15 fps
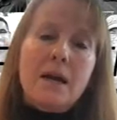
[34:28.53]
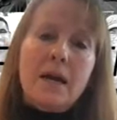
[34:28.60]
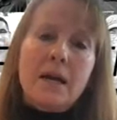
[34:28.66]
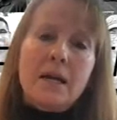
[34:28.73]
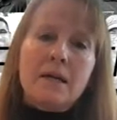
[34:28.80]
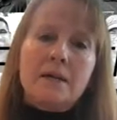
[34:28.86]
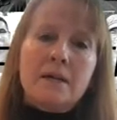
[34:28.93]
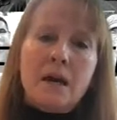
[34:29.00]

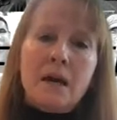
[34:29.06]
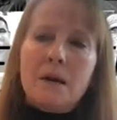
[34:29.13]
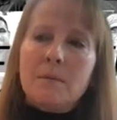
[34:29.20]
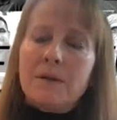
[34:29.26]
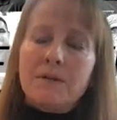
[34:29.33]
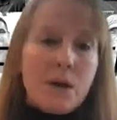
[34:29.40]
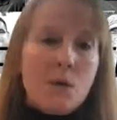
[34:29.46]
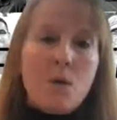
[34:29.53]
And
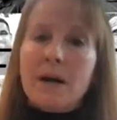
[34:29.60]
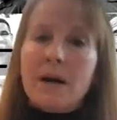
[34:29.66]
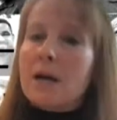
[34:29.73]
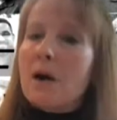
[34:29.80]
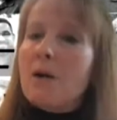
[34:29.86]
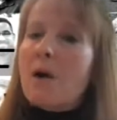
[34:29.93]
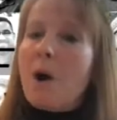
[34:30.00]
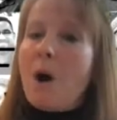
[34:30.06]
if they want to
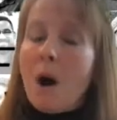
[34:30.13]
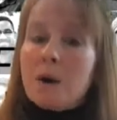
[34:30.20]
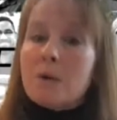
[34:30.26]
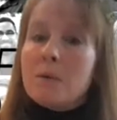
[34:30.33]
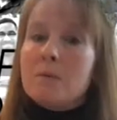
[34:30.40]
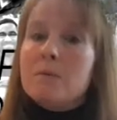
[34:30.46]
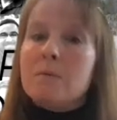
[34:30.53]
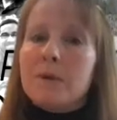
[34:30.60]
go
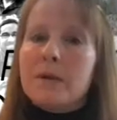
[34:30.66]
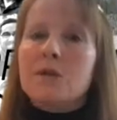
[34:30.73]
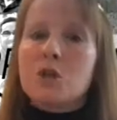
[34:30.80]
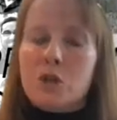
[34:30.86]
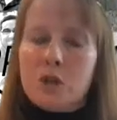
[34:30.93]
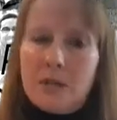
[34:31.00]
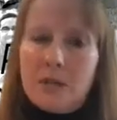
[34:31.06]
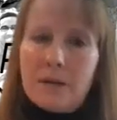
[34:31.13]
on being
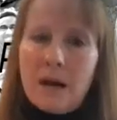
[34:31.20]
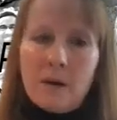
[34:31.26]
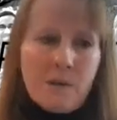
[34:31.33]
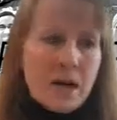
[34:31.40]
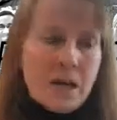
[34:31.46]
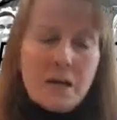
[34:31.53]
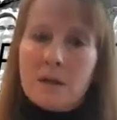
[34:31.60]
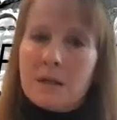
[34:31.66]
treated that
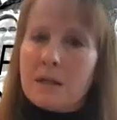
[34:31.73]
way,